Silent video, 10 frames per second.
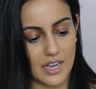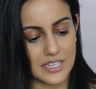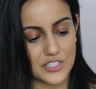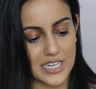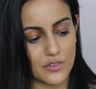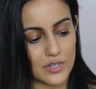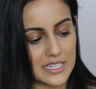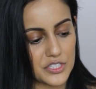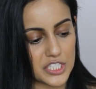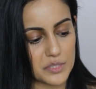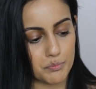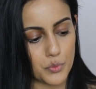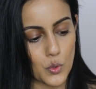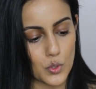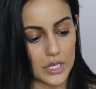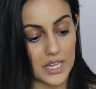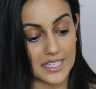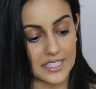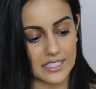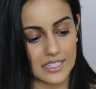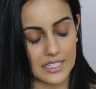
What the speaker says: I generally just bought like